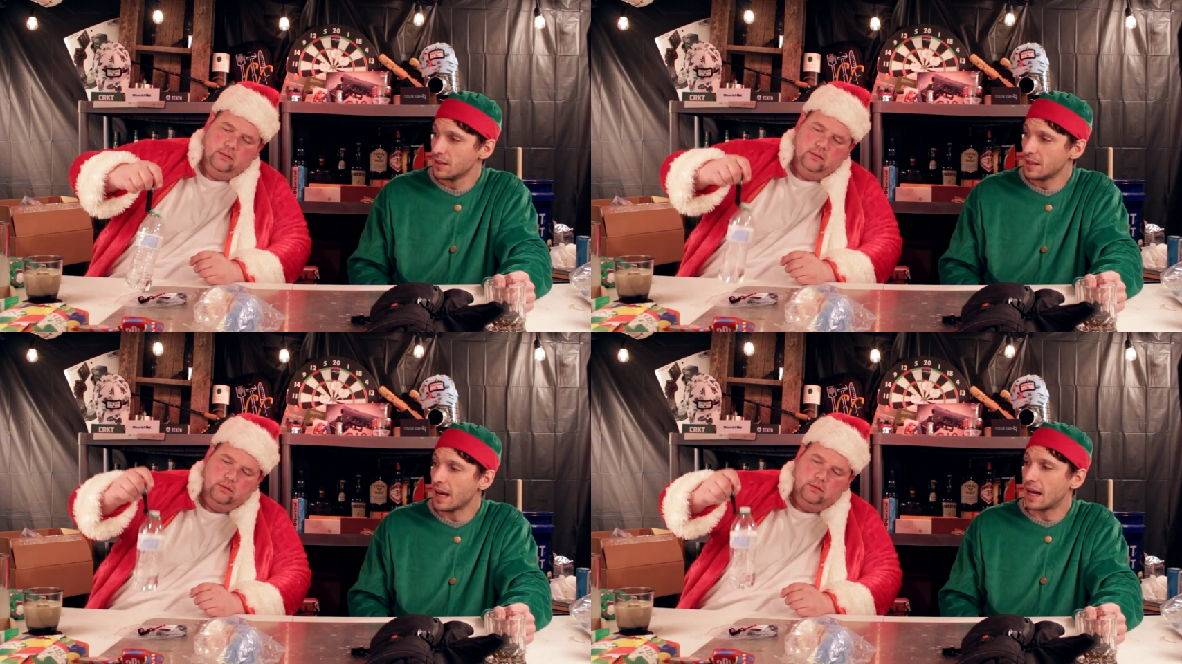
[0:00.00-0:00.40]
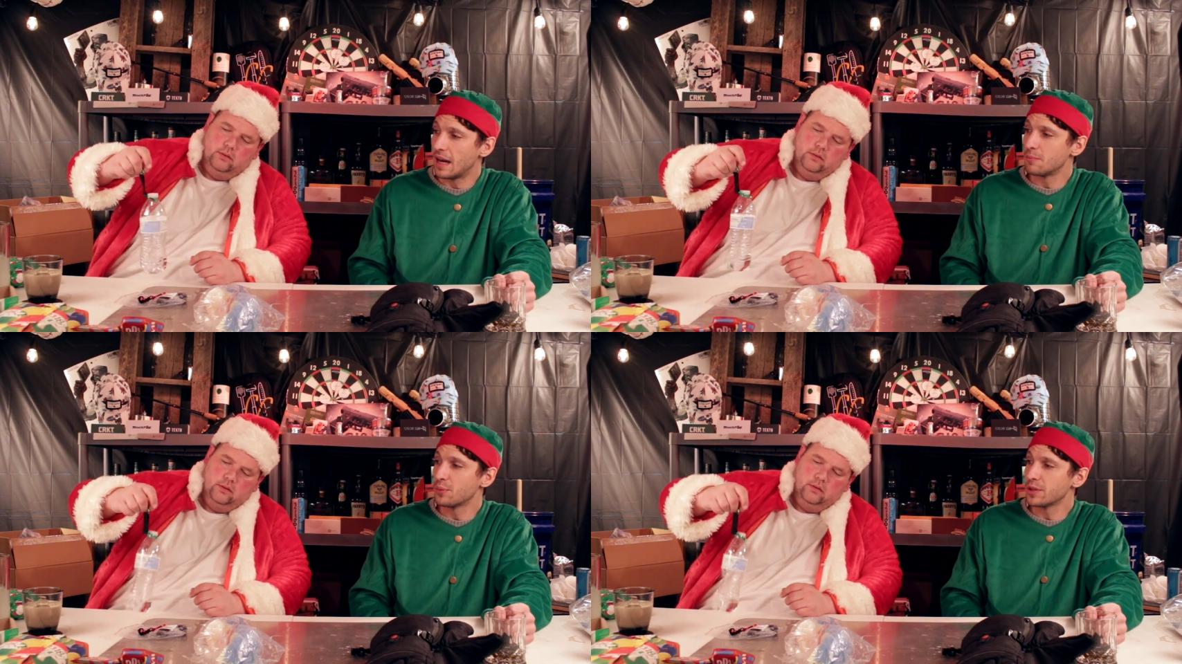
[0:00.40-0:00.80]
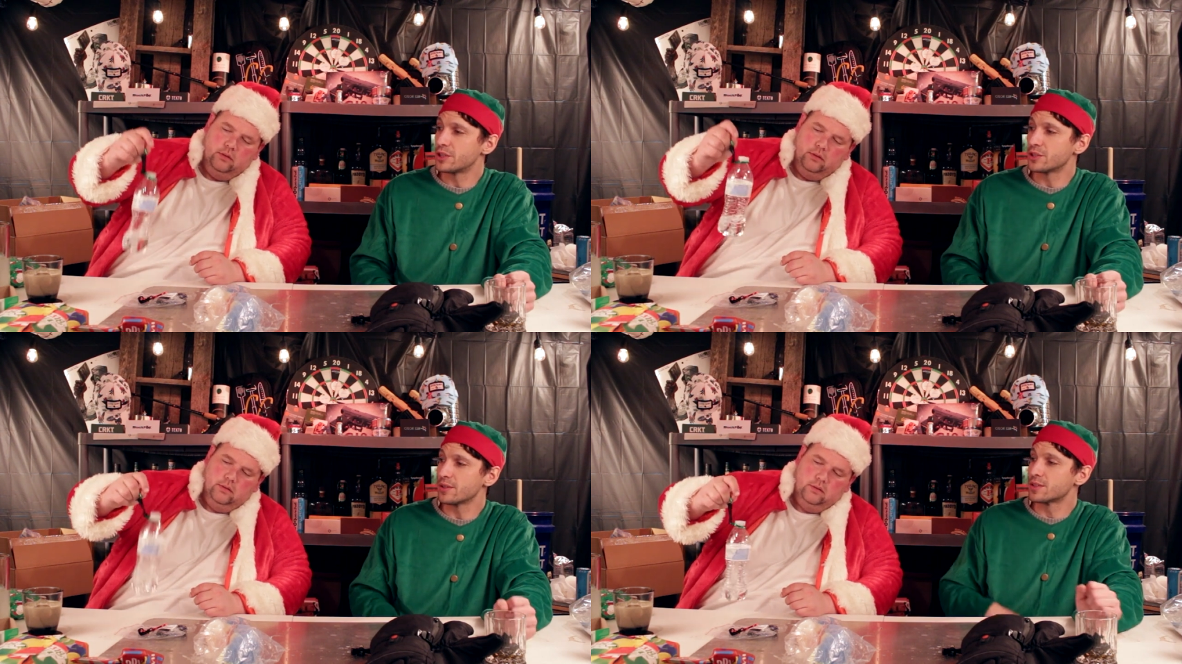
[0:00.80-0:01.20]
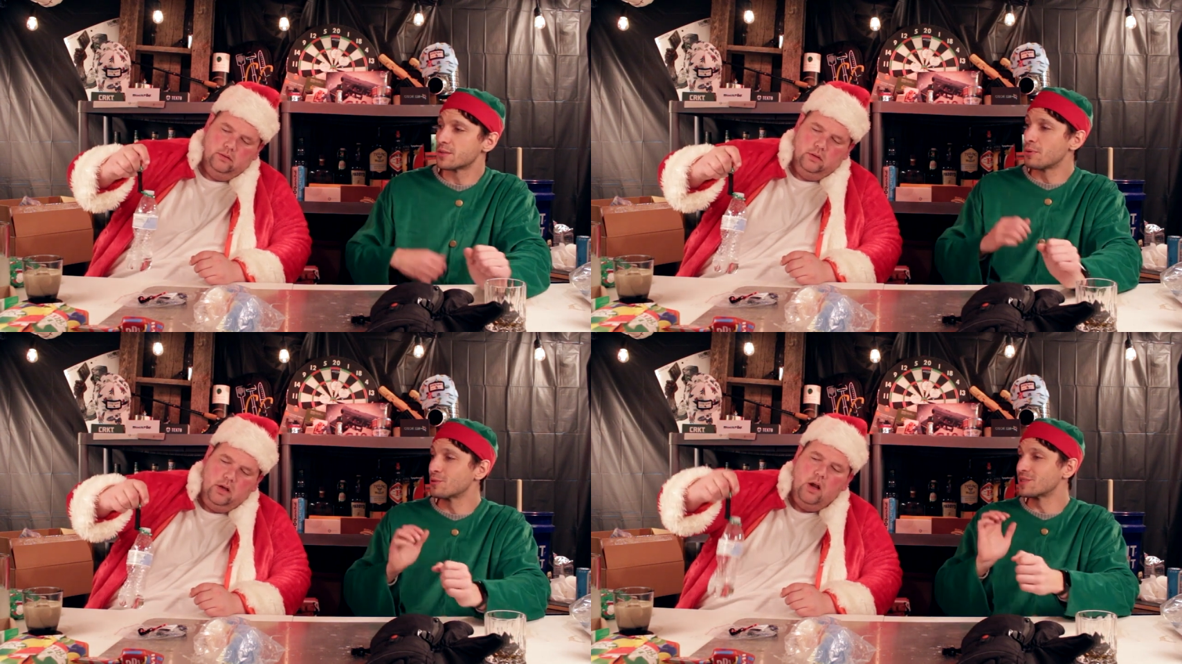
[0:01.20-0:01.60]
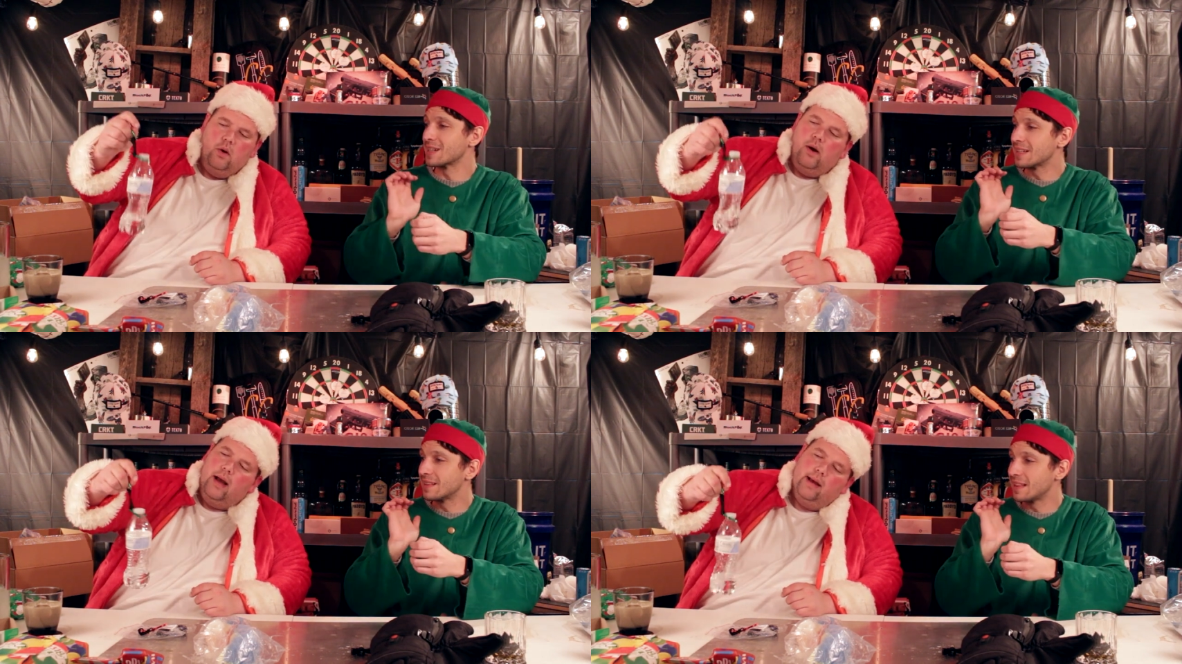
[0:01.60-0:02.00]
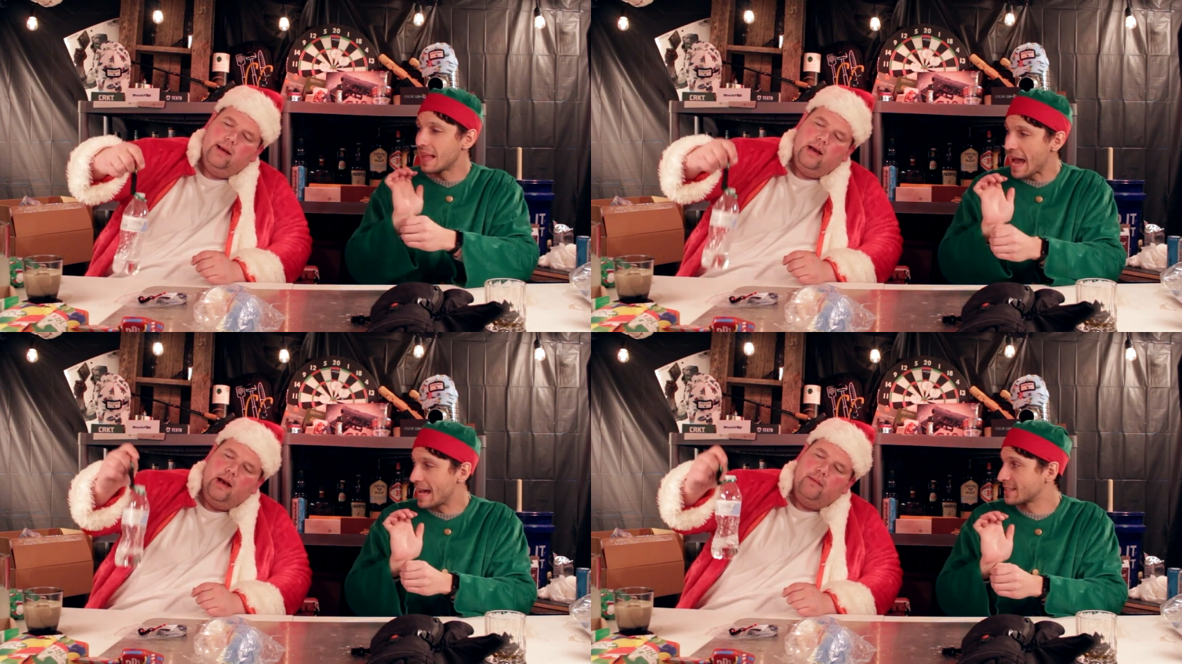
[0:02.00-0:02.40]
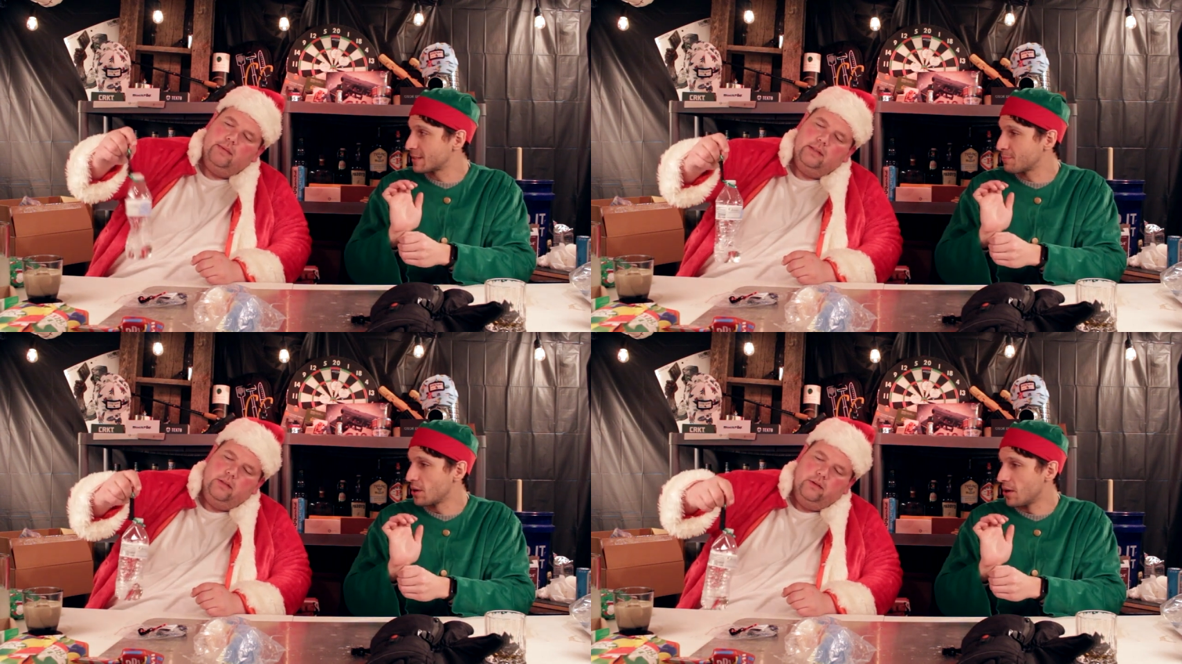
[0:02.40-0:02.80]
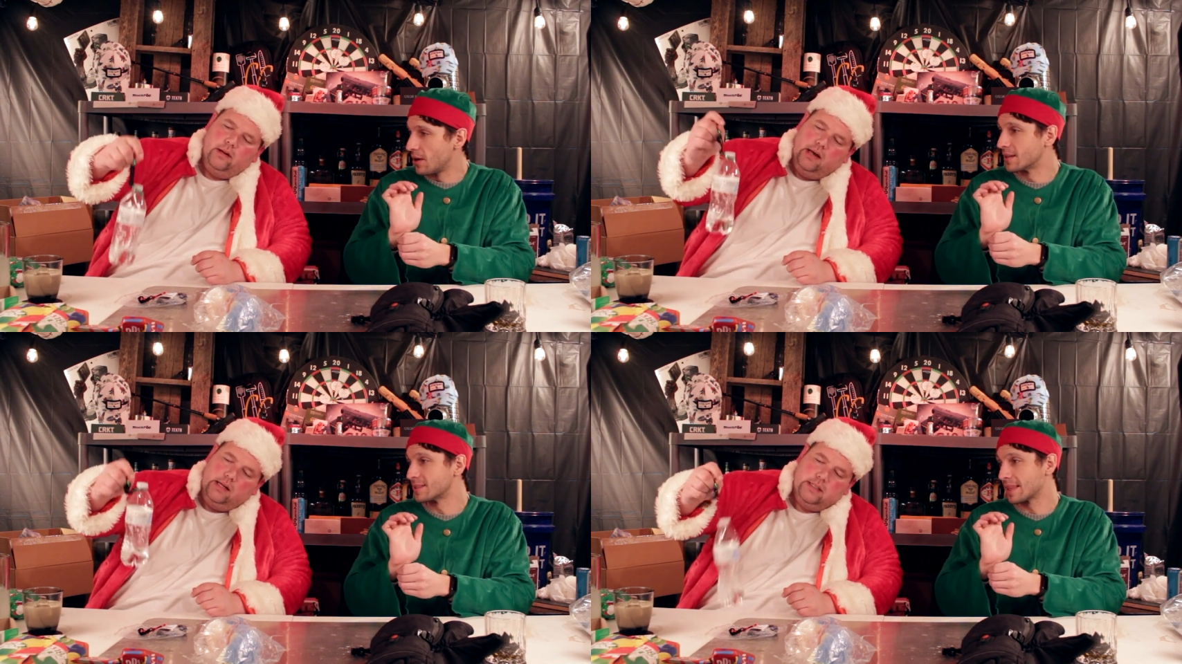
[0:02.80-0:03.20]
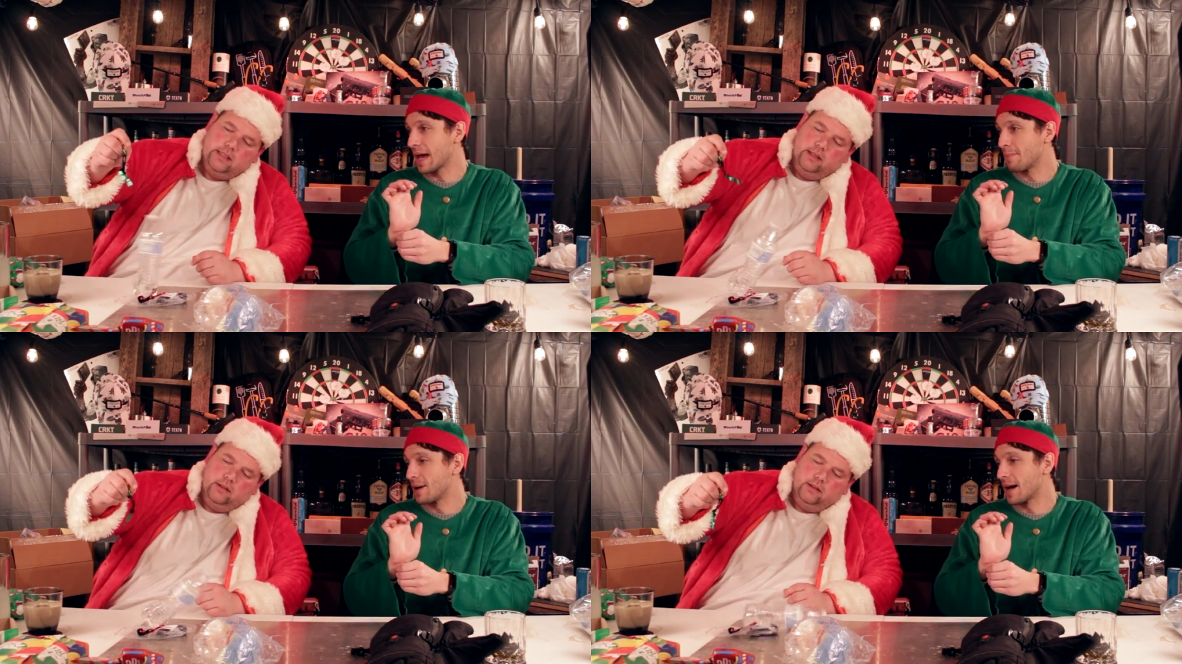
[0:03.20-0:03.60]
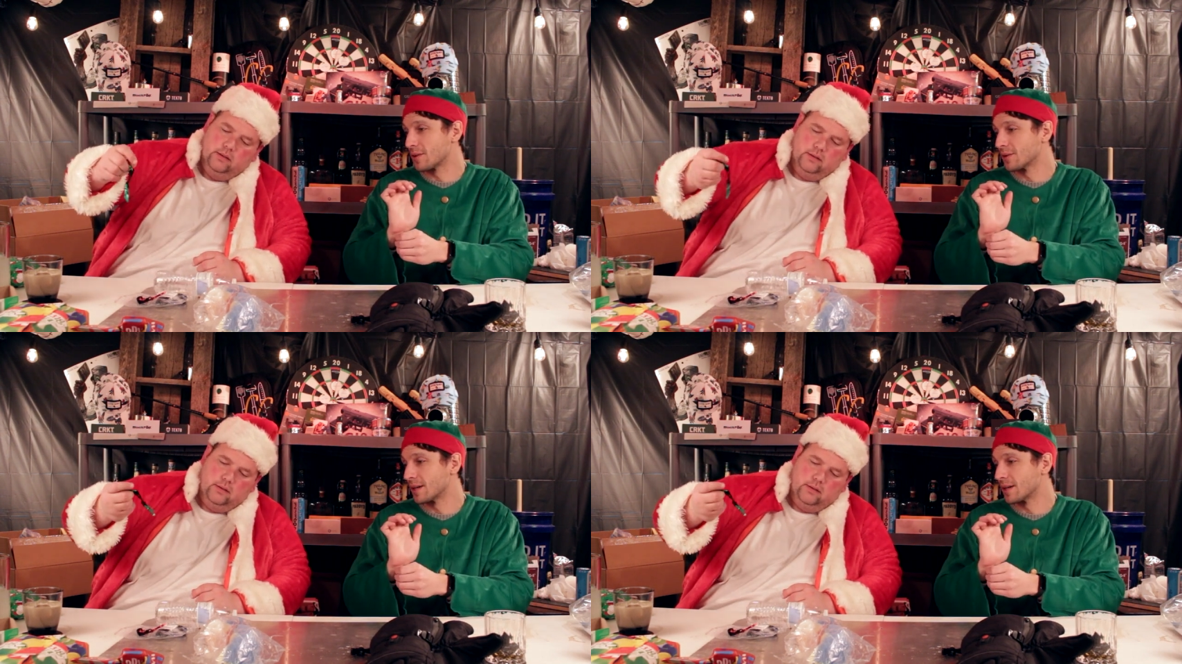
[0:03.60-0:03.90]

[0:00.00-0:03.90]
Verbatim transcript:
Speaker 1: yeah, I'm pretty sure it's supposed to what? clasp. I mean, dude, honestly, that bottle